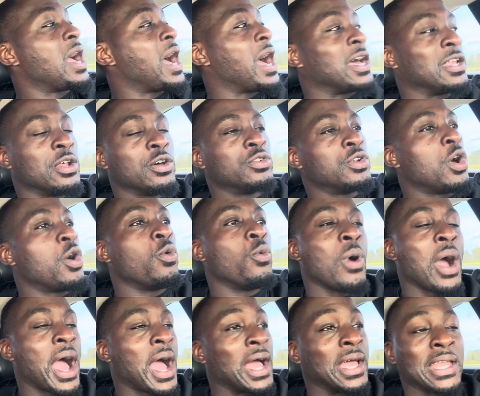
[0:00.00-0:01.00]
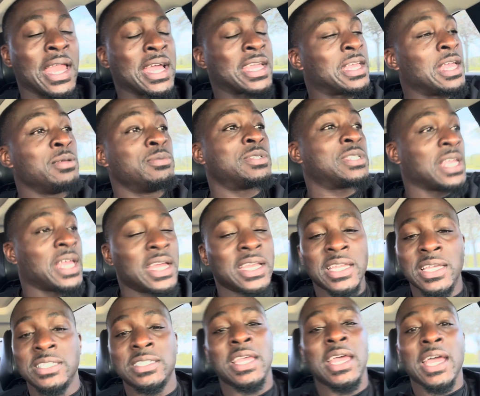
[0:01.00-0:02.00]
I don't know why, and I keep saying
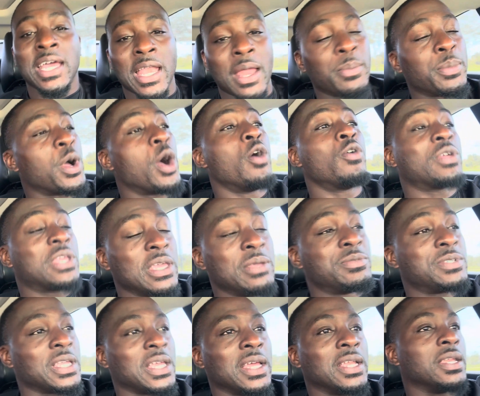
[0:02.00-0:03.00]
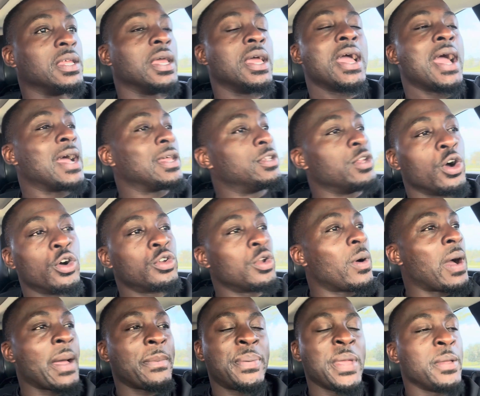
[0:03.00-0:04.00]
this, and I'm going to keep saying it. Don't know
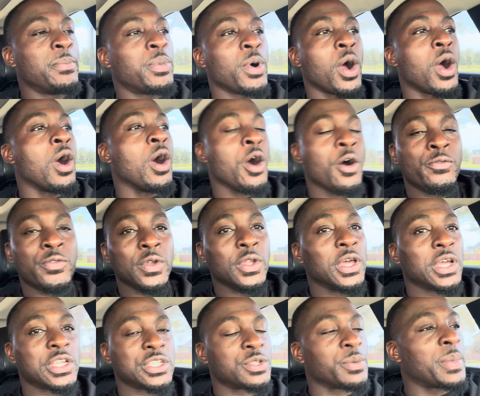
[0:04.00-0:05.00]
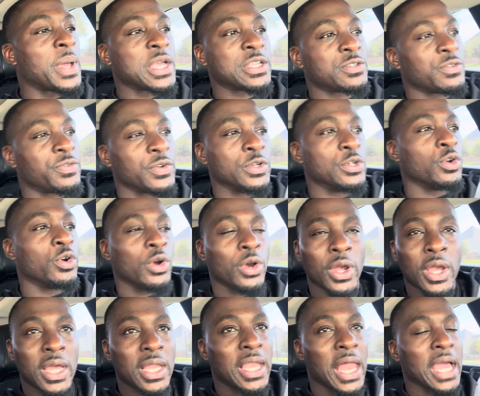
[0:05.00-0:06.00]
why people are overlooking Sebastian
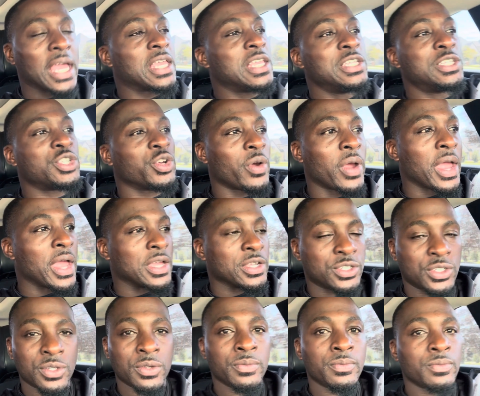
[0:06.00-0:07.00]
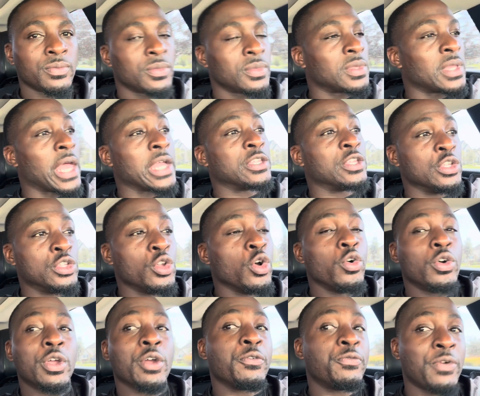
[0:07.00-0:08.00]
Fundora like he trash. Like, the
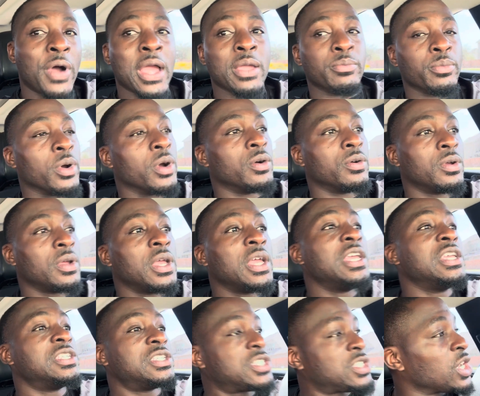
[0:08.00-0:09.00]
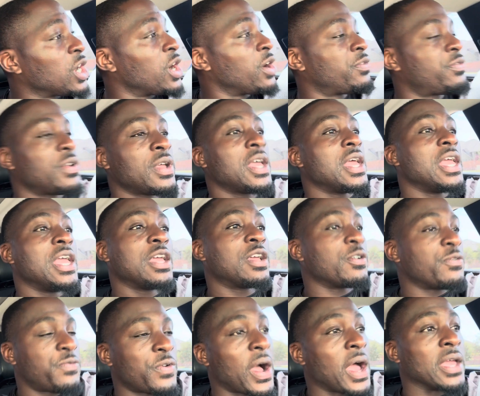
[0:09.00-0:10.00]
dude can fight, bro. He's tough. He
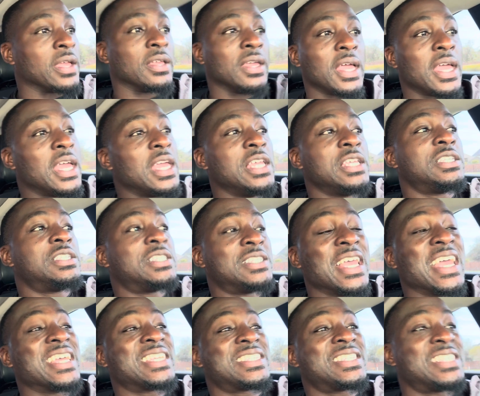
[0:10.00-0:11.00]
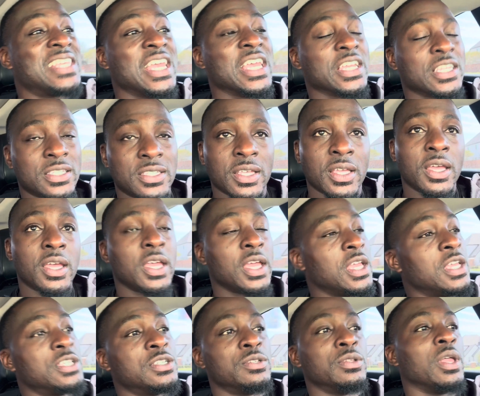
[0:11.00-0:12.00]
can fight. He's six six.
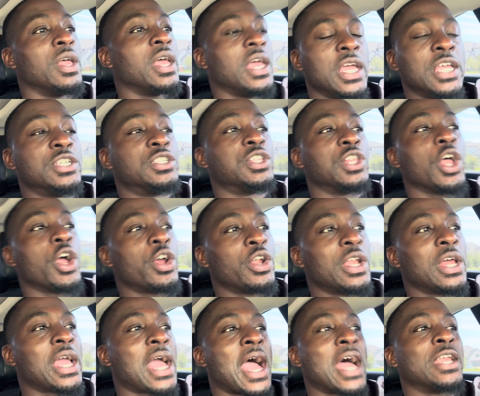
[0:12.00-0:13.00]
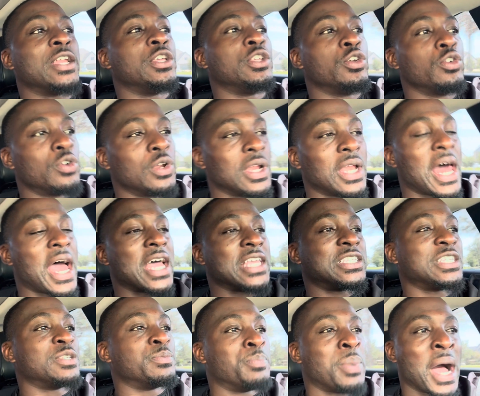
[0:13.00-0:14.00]
He's, he's learning how to utilize
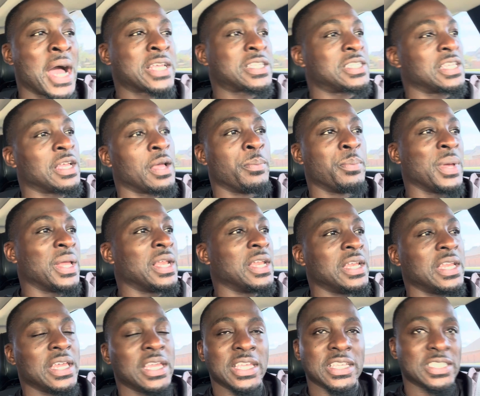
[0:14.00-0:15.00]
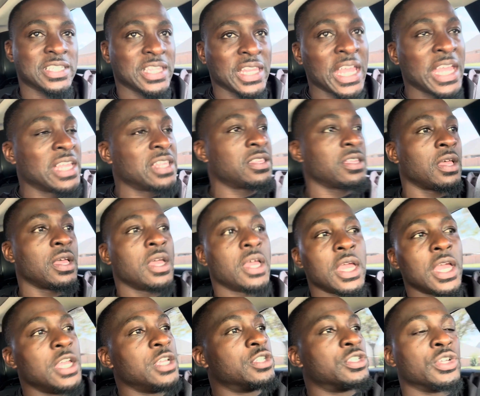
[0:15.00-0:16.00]
his boxing ability, his length,
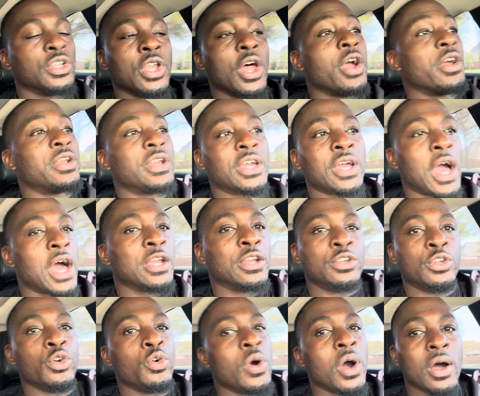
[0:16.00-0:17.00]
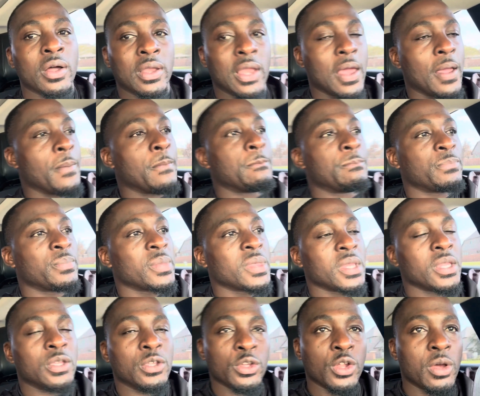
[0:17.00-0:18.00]
He's learning how to do all that.
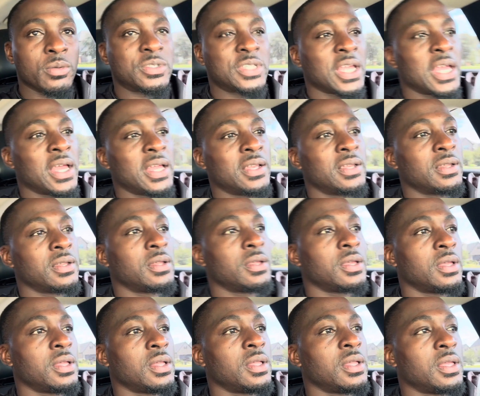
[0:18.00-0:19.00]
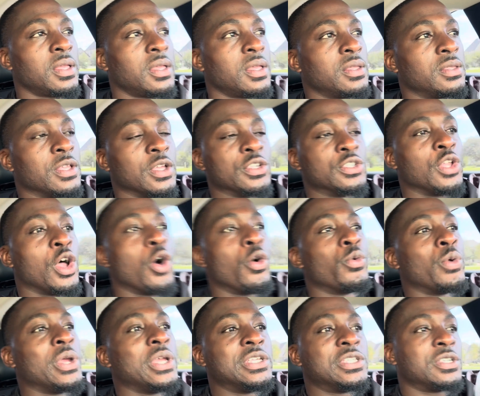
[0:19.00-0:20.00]
You know what I'm saying? There's no
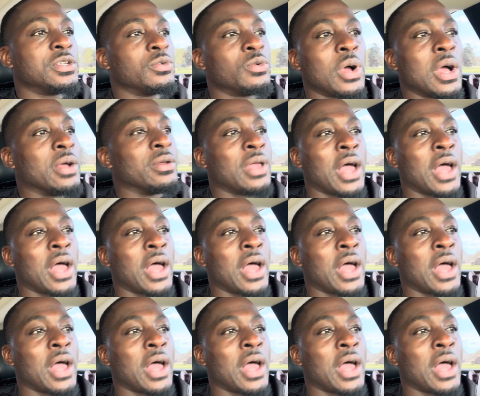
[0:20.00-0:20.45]
reason why.